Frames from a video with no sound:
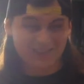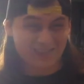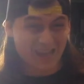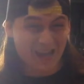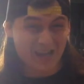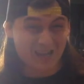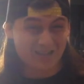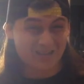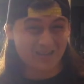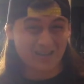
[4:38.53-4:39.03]

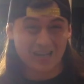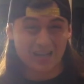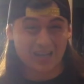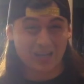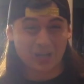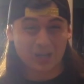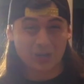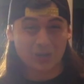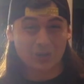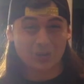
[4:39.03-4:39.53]
that,
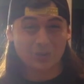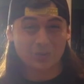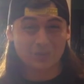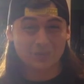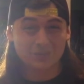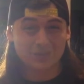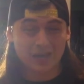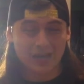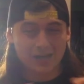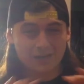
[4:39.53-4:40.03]
and
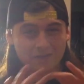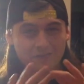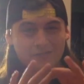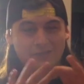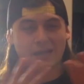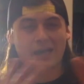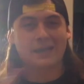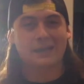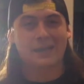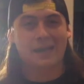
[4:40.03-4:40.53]
it'll kind of
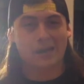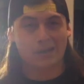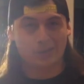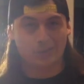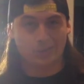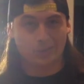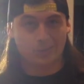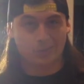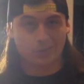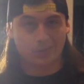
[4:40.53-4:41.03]
flatten out a
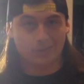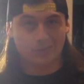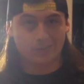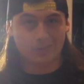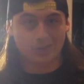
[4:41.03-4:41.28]
little bit.